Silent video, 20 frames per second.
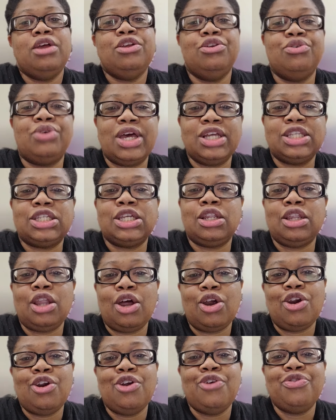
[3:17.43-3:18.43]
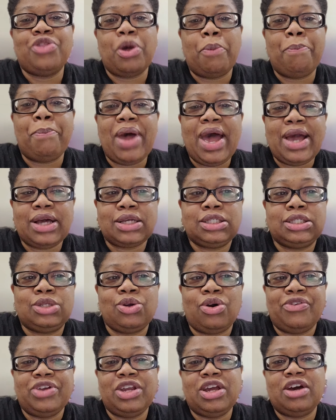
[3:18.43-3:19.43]
You get to learn the
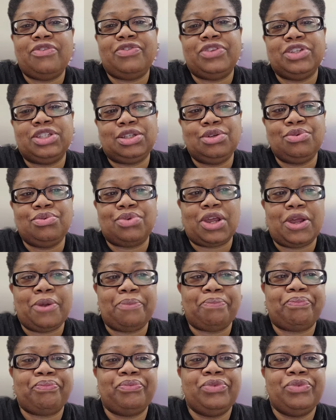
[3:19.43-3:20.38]
backstory of the student.